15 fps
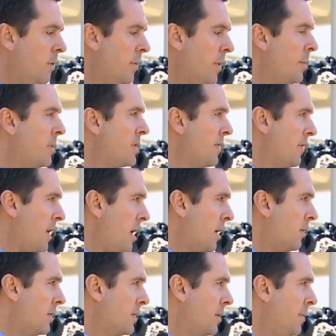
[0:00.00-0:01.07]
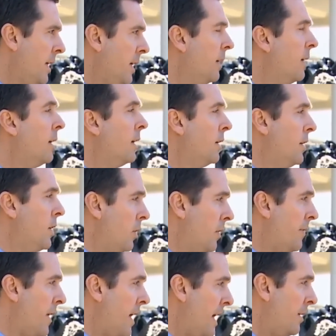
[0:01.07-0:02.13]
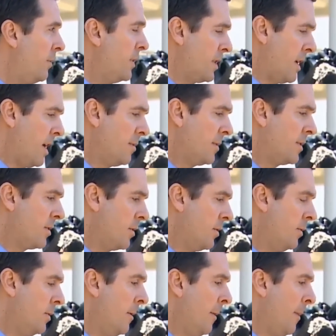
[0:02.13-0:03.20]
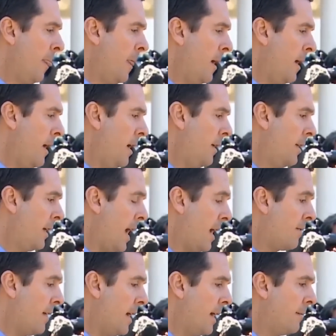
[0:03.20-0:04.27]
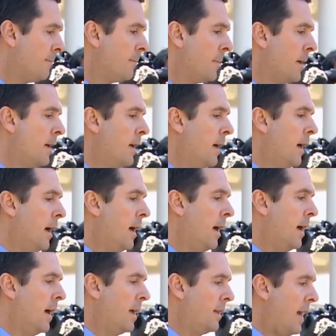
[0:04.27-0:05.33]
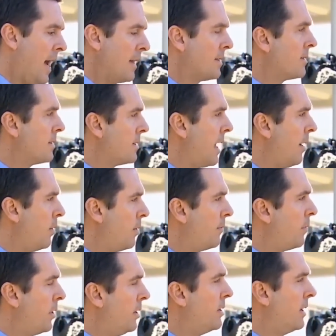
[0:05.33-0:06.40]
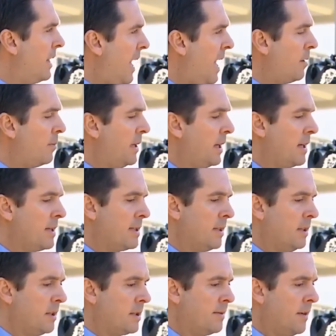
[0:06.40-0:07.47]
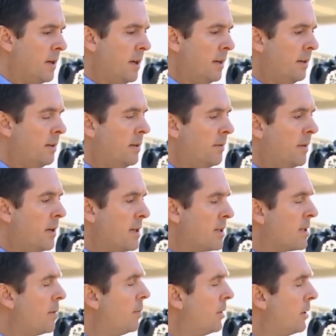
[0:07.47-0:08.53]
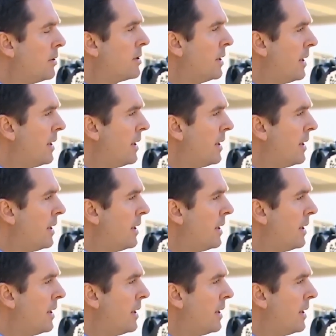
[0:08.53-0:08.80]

members of Congress to be notified, which comes through the Gang of Eight. And that's, I would refer you to that because it looks very, very similar to